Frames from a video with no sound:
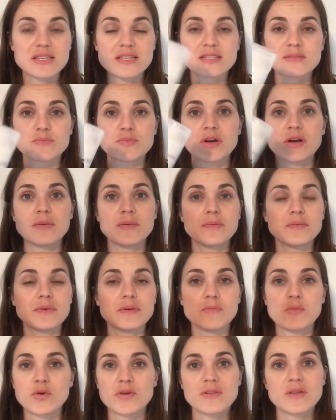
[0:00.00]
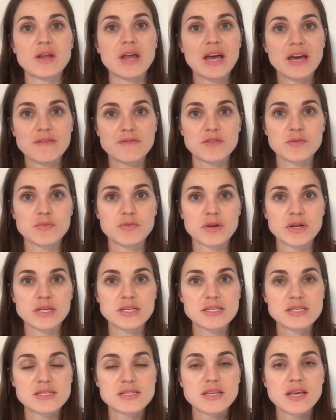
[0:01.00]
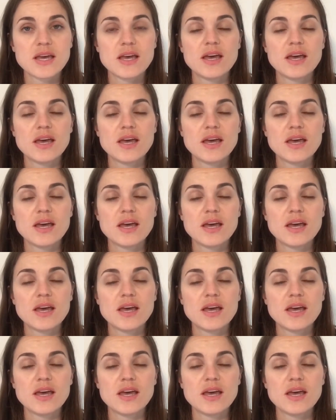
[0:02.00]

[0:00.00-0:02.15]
It's probably more than half the price